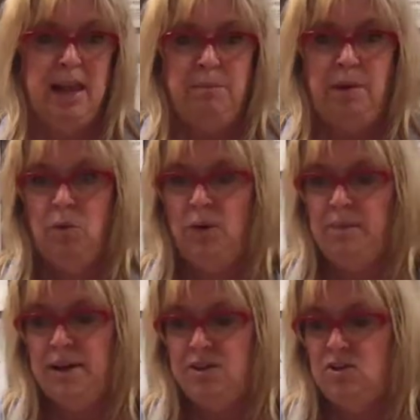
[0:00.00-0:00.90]
But when
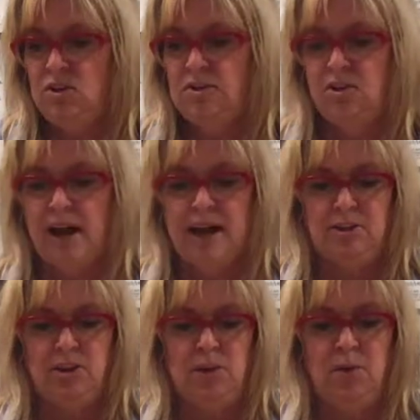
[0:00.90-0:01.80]
my students are
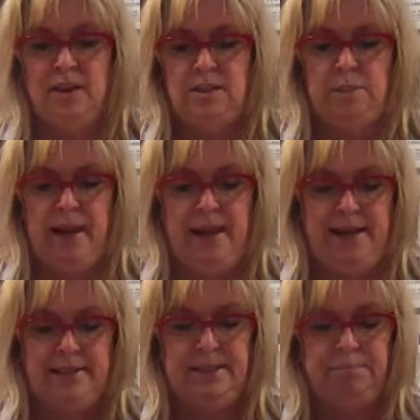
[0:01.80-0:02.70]
actually going to paint,